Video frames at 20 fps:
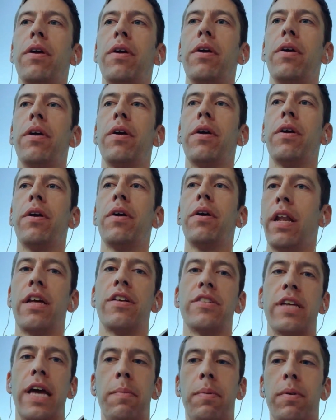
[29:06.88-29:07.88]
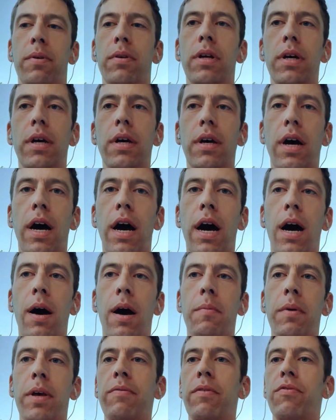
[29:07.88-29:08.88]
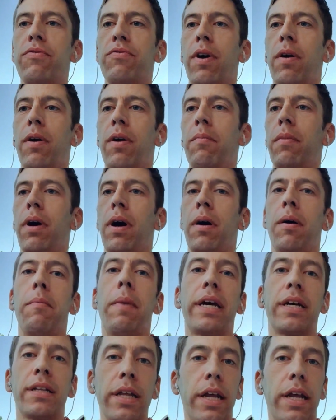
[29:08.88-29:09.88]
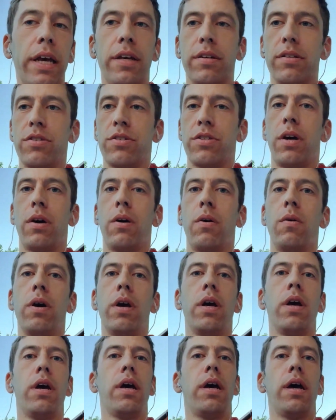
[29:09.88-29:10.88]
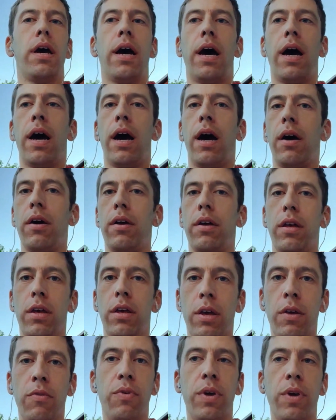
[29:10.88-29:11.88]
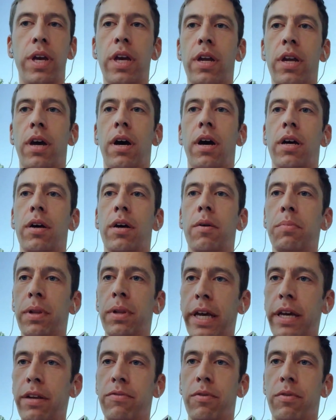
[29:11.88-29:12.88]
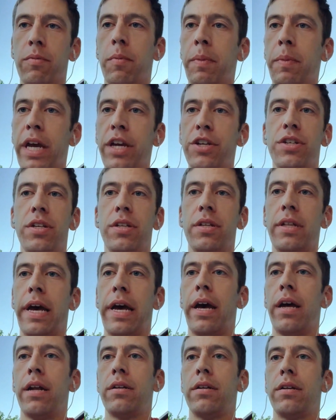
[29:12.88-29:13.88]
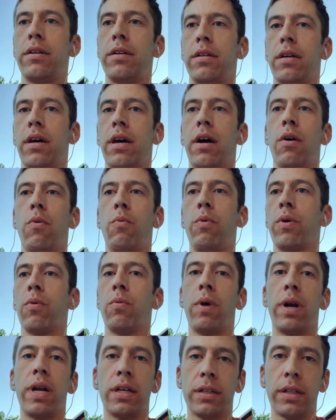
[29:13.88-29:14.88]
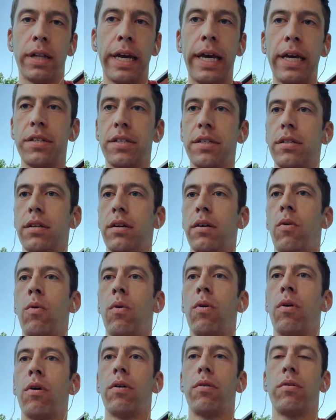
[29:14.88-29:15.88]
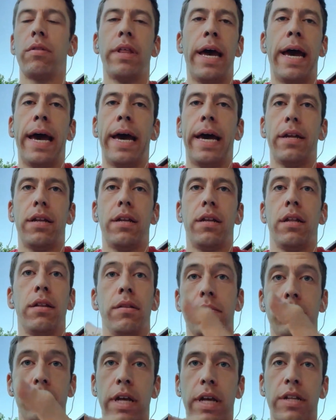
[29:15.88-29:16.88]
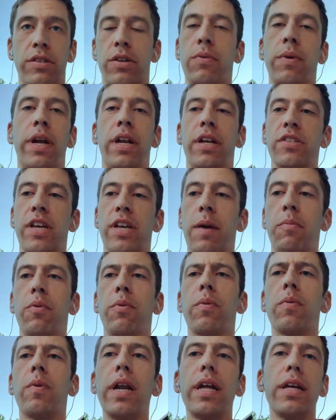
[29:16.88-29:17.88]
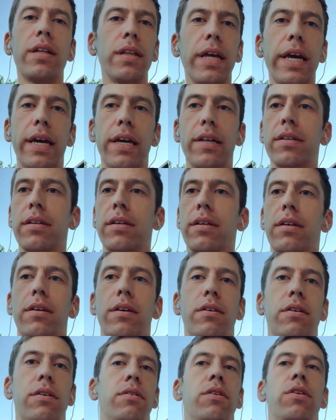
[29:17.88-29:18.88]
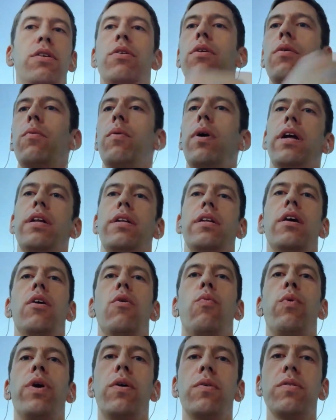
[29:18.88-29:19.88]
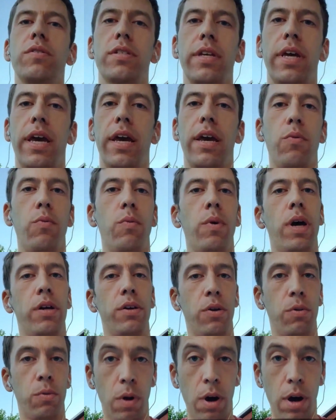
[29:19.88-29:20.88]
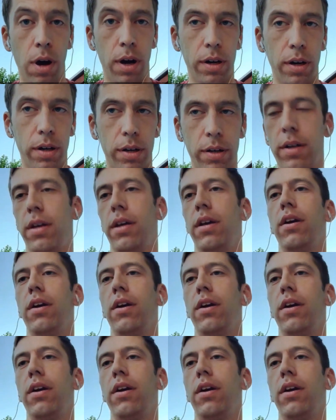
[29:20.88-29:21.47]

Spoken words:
Here's an example, even from my clinic. So if we get a complaint from a patient that we were running late, or that's a great example, we're running late. You know what? We don't say, well, you're wrong.